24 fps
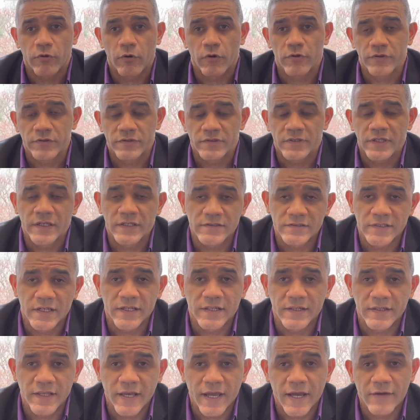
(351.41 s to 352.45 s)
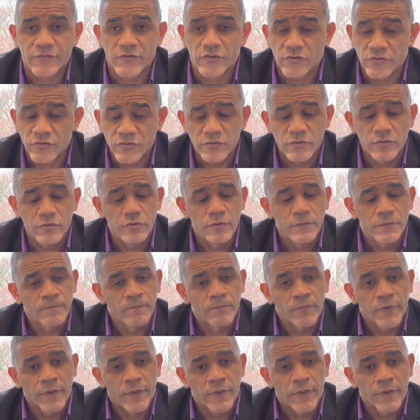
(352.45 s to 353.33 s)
all the things that they have to do,